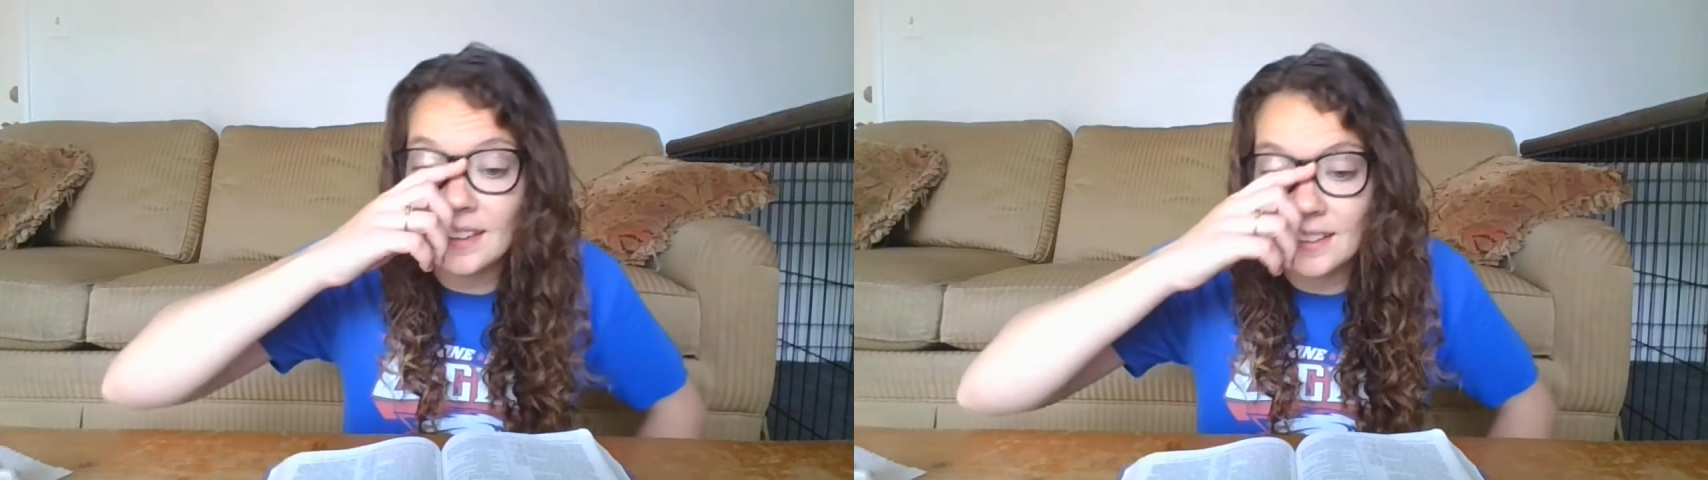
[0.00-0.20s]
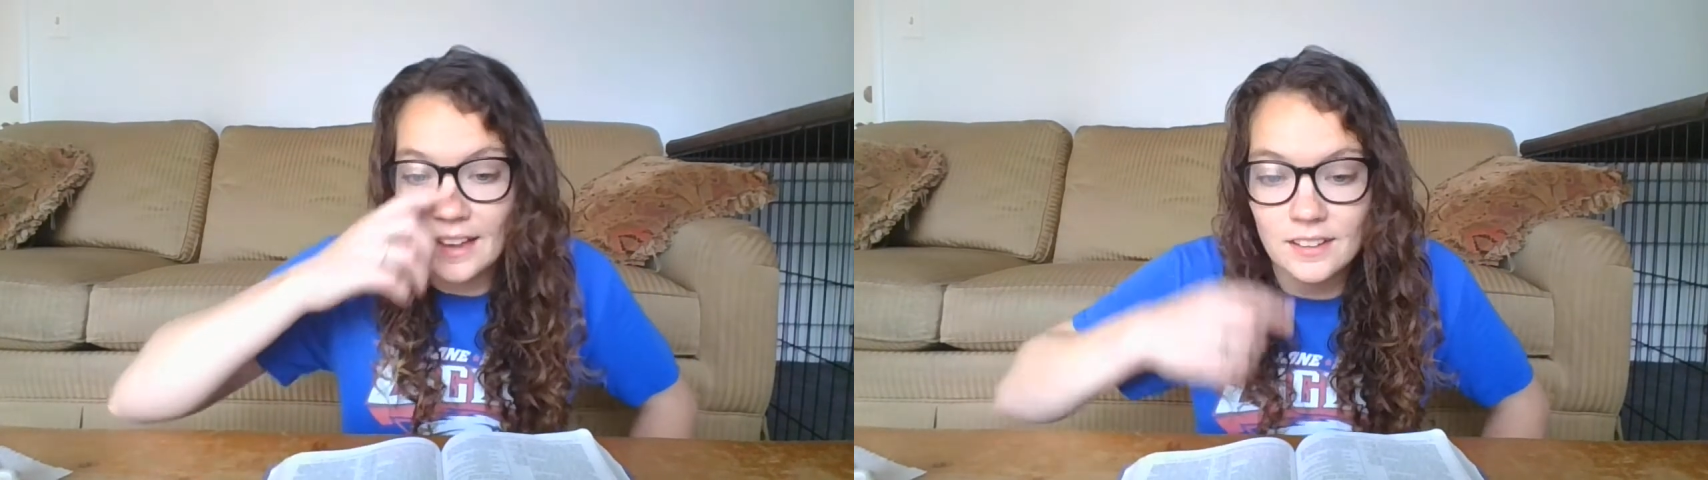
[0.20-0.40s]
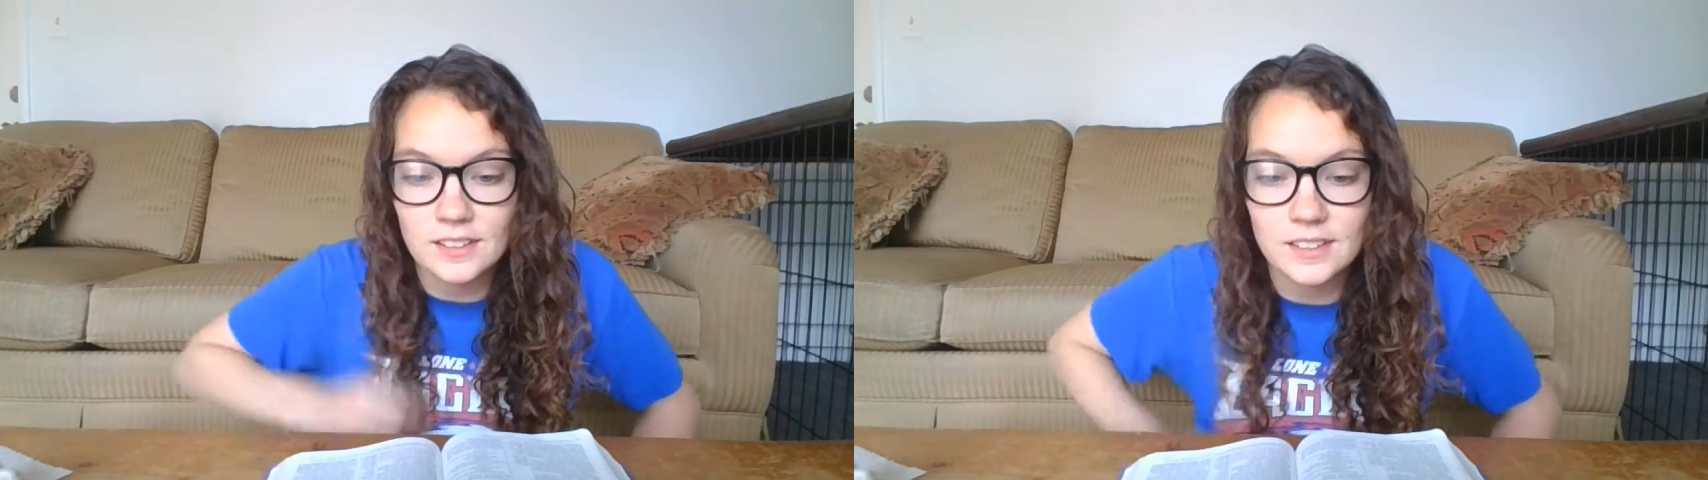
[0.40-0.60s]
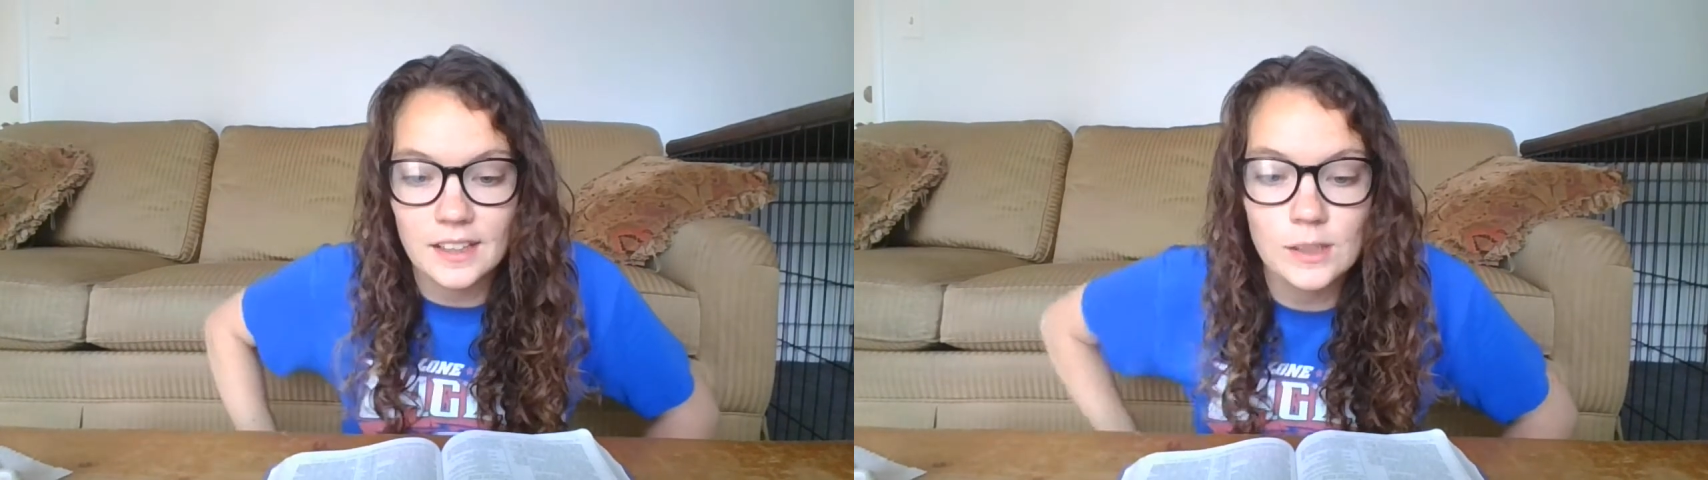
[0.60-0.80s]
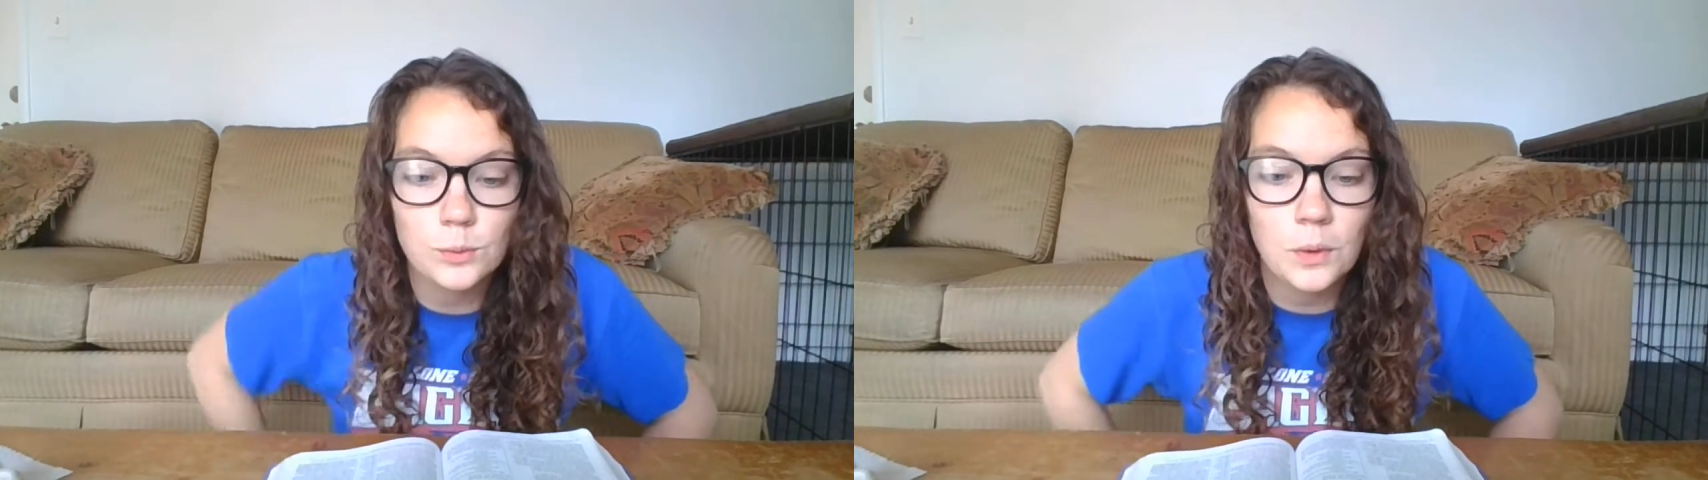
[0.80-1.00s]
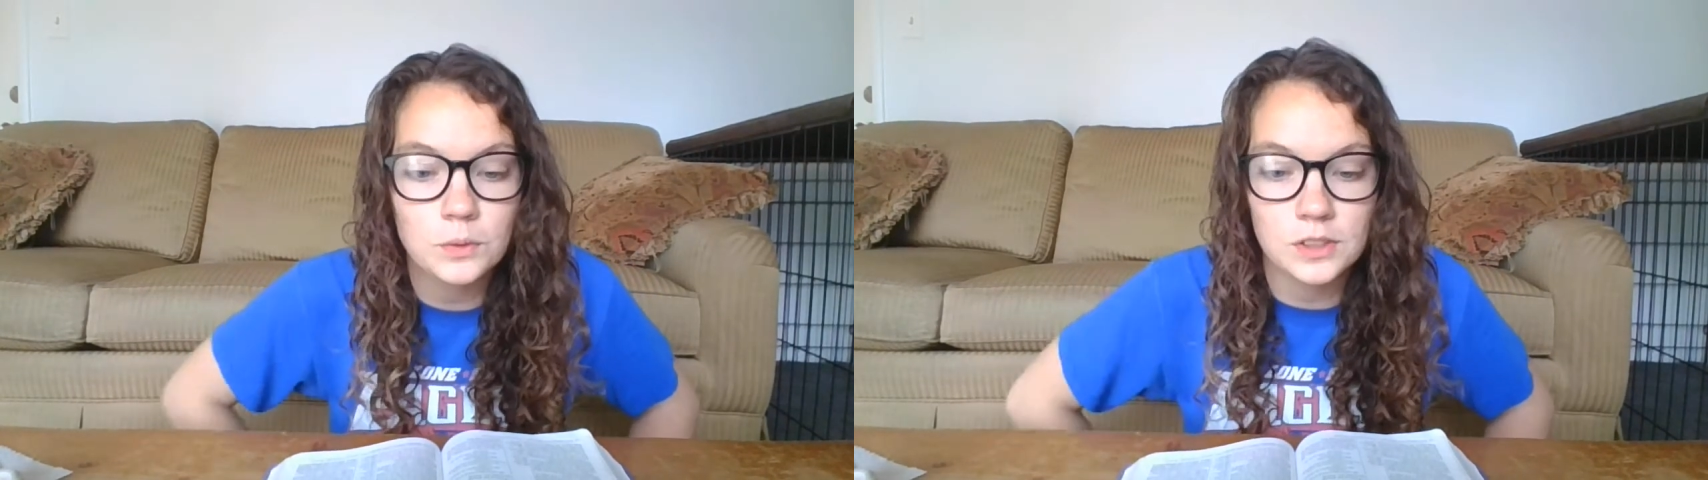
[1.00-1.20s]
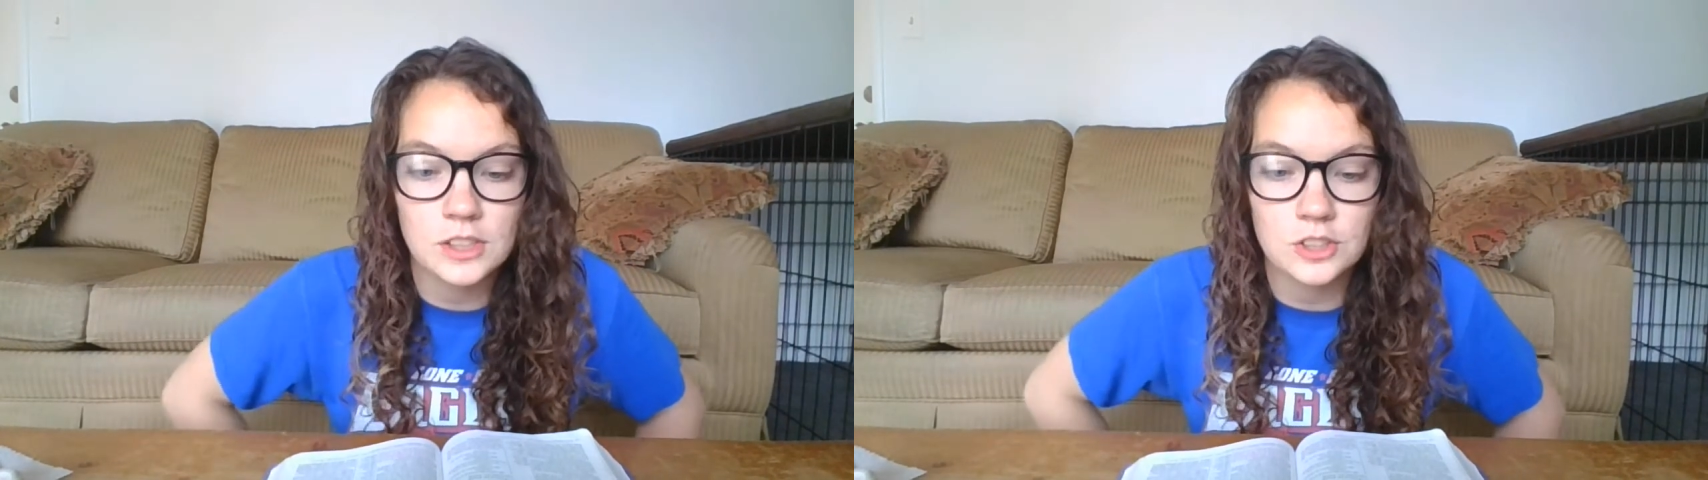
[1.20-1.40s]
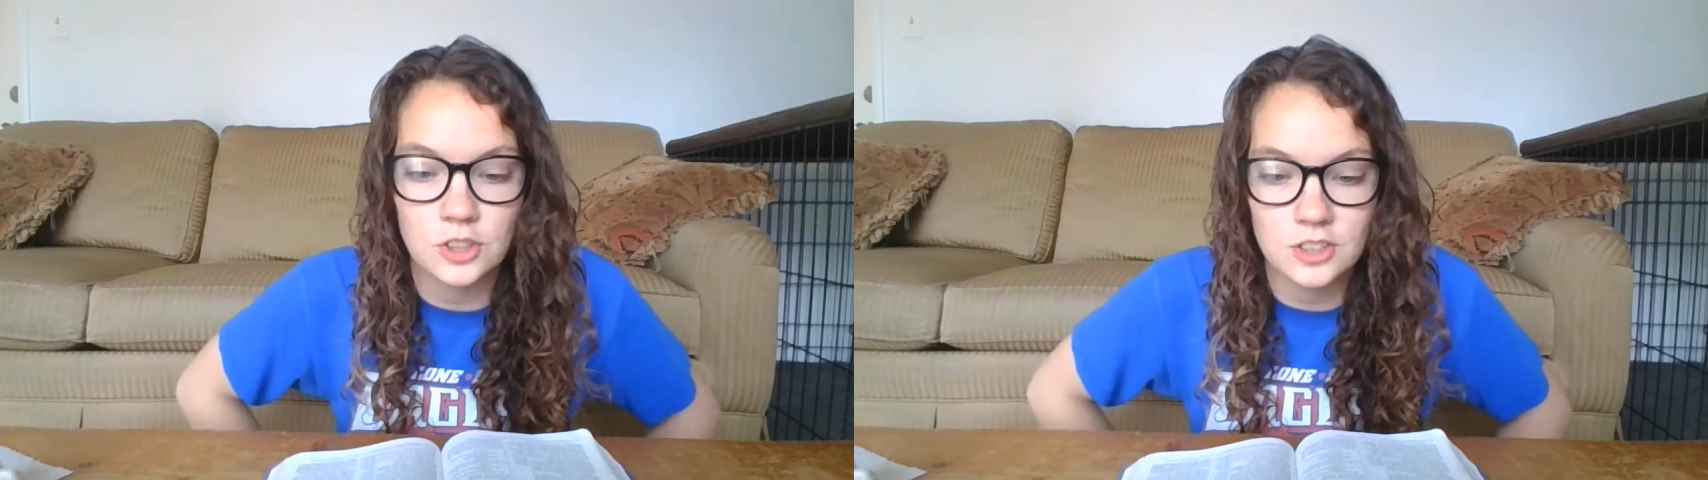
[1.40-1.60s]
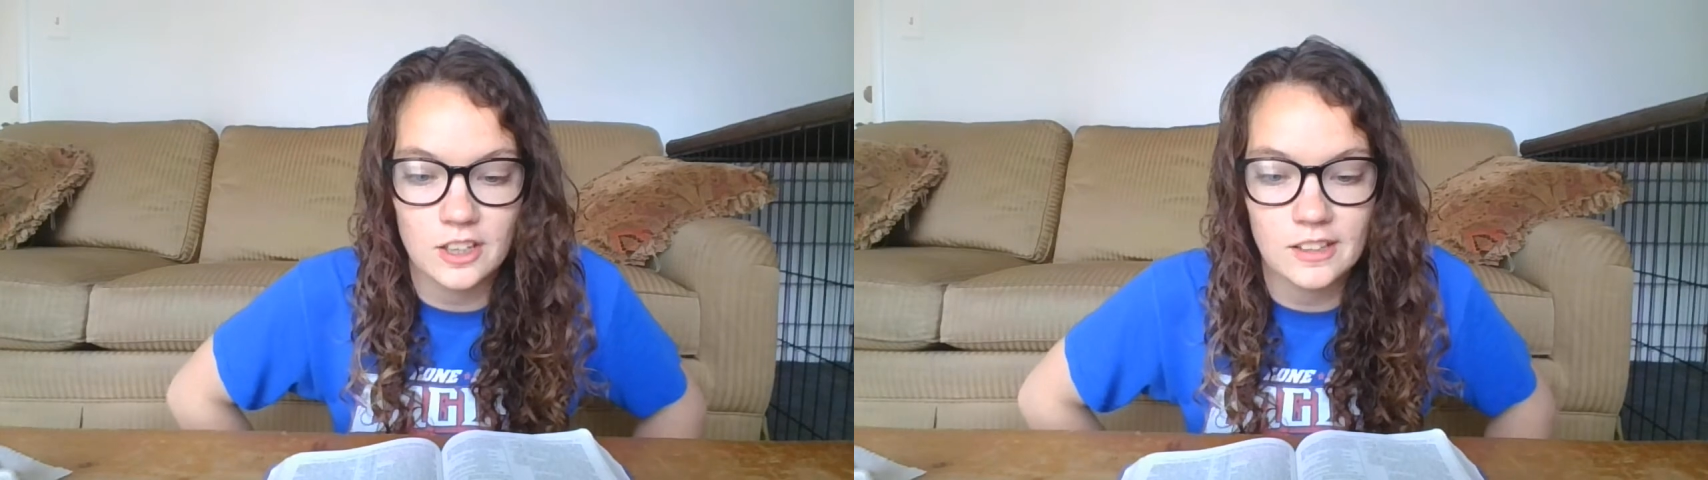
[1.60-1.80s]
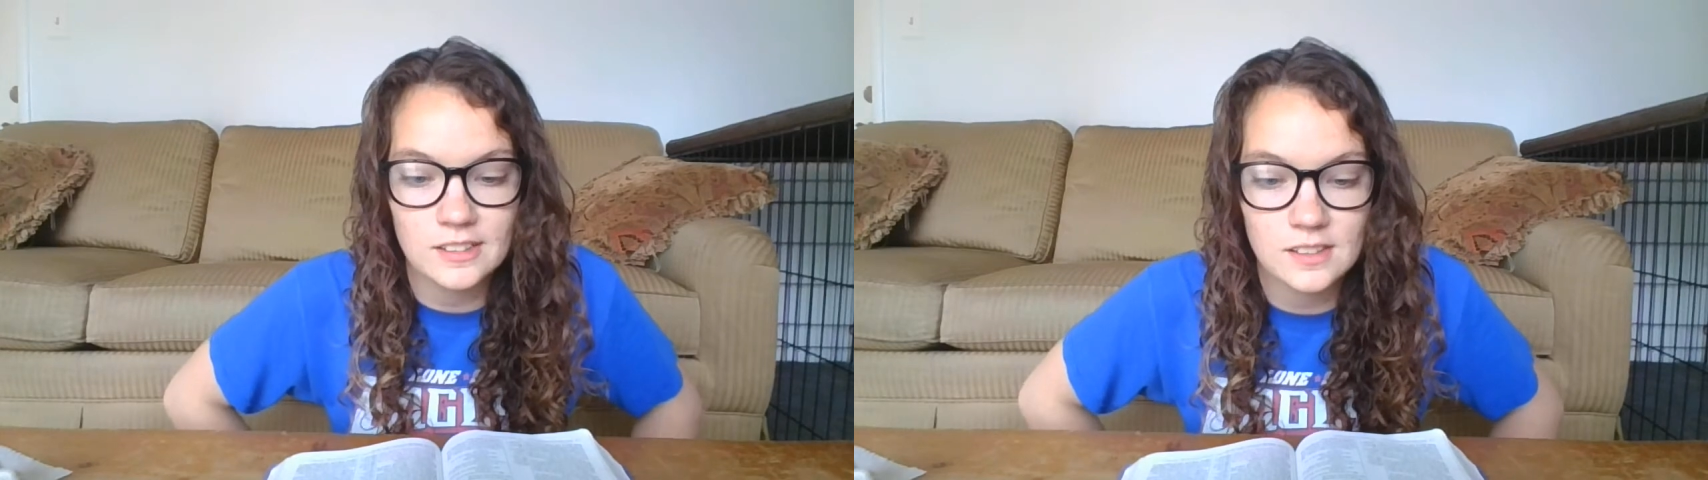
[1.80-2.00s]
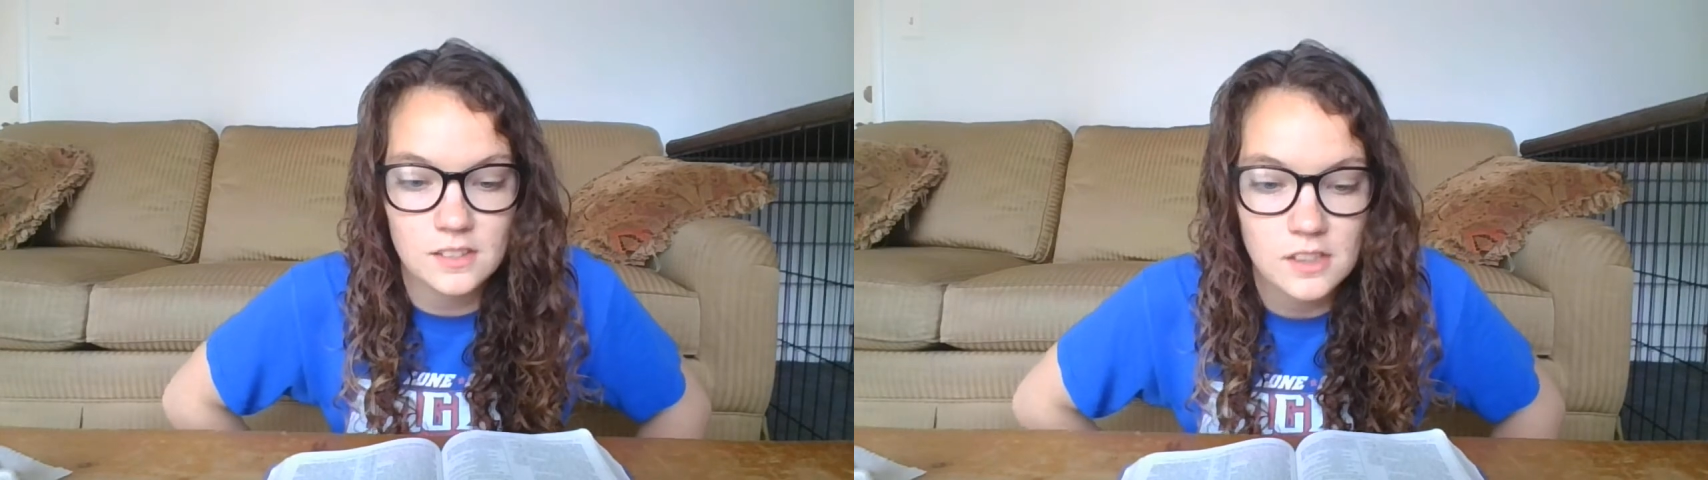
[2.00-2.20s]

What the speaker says: letters that he wrote to the churches.